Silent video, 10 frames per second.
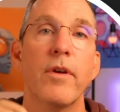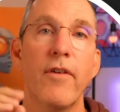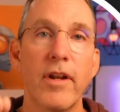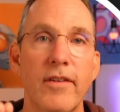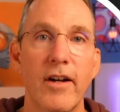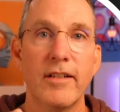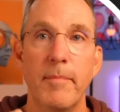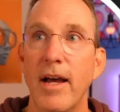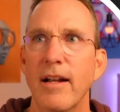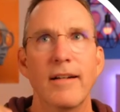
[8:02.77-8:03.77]
We've already talked
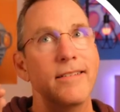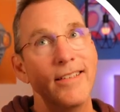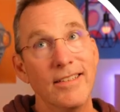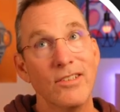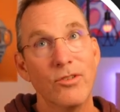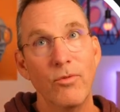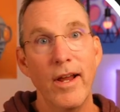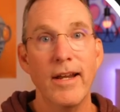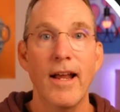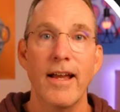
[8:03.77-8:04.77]
about it. This is
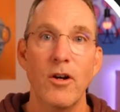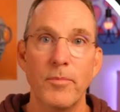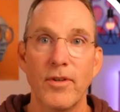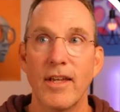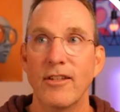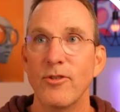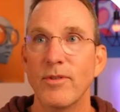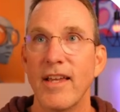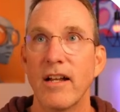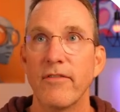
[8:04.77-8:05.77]
great. I hope you get
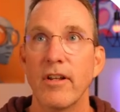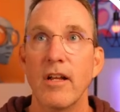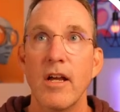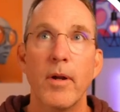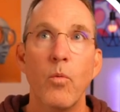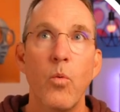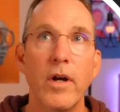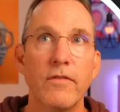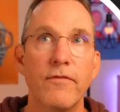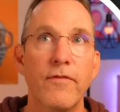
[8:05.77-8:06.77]
use out of it. But
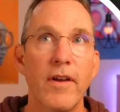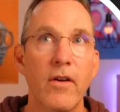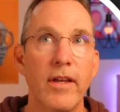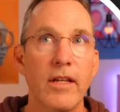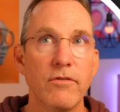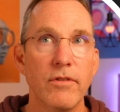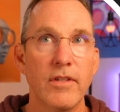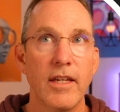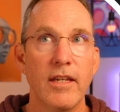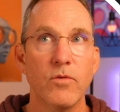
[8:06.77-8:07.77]
what's very
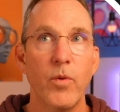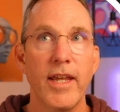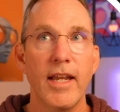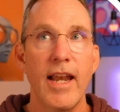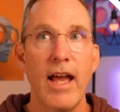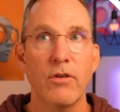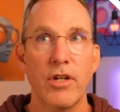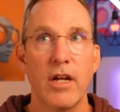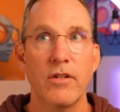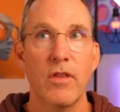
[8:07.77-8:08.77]
interesting is we can now
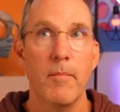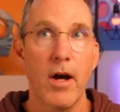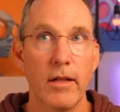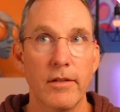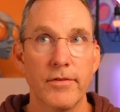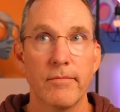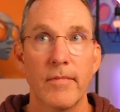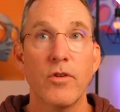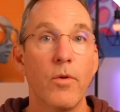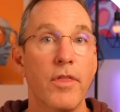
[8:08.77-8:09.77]
change the models.
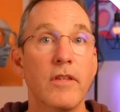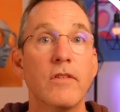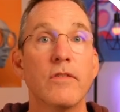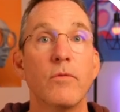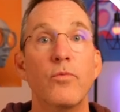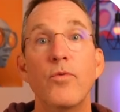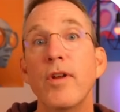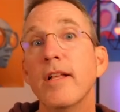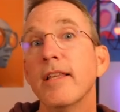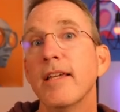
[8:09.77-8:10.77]
So this is a
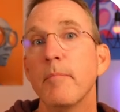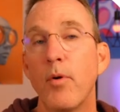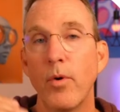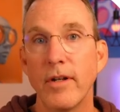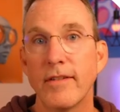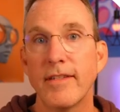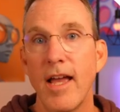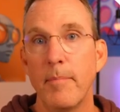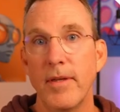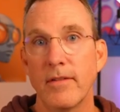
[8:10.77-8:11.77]
really important
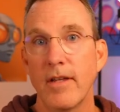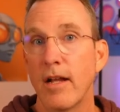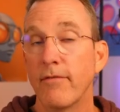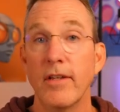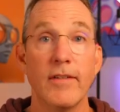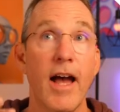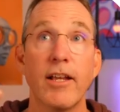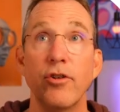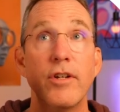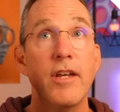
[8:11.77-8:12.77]
step inside of these. I
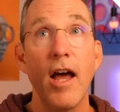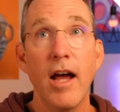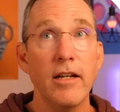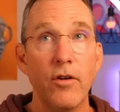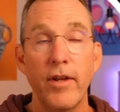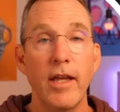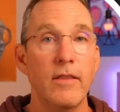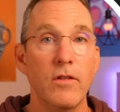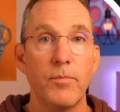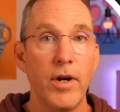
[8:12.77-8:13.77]
could not
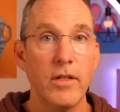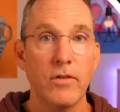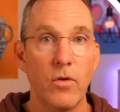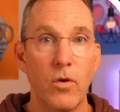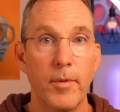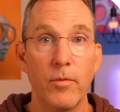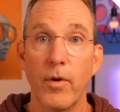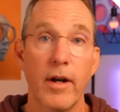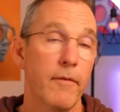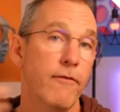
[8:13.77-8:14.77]
create this brainstormer
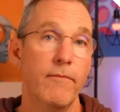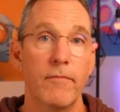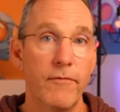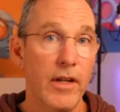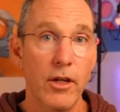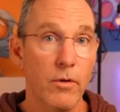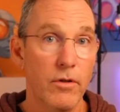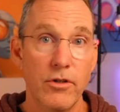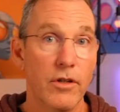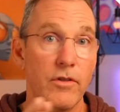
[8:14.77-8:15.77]
when I
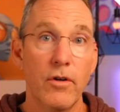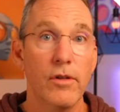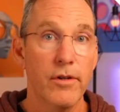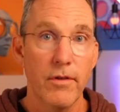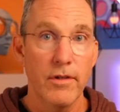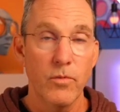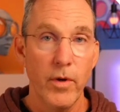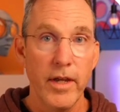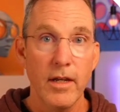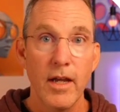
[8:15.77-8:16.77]
videoed just earlier this
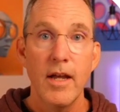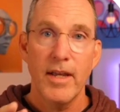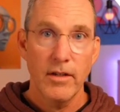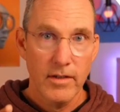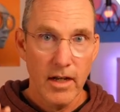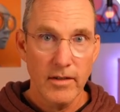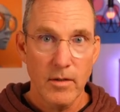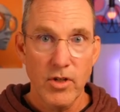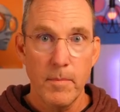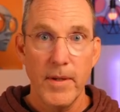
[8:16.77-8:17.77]
week because
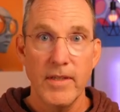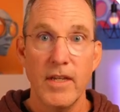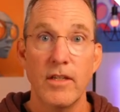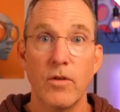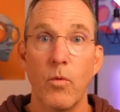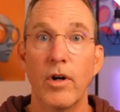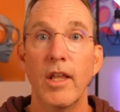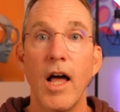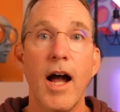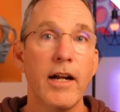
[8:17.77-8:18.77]
custom GPTs were
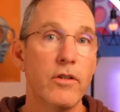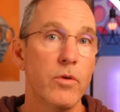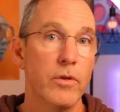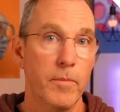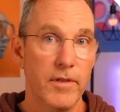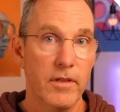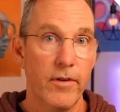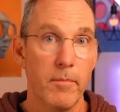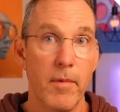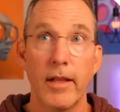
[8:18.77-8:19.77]
locked to a specific
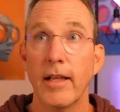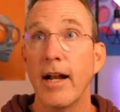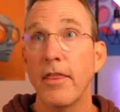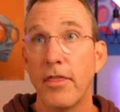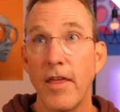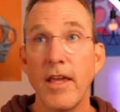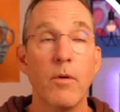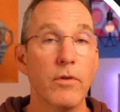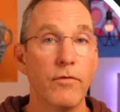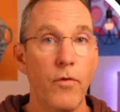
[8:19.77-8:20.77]
specific model, and I think
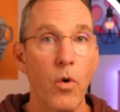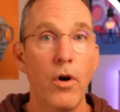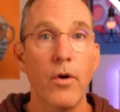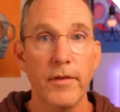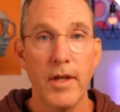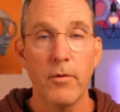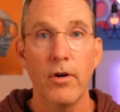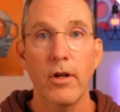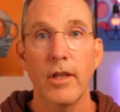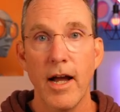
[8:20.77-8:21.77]
it was 4.0 that they
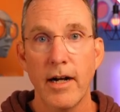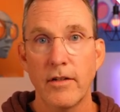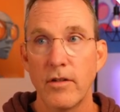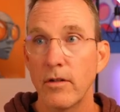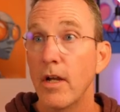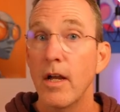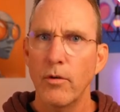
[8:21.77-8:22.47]
were all locked to.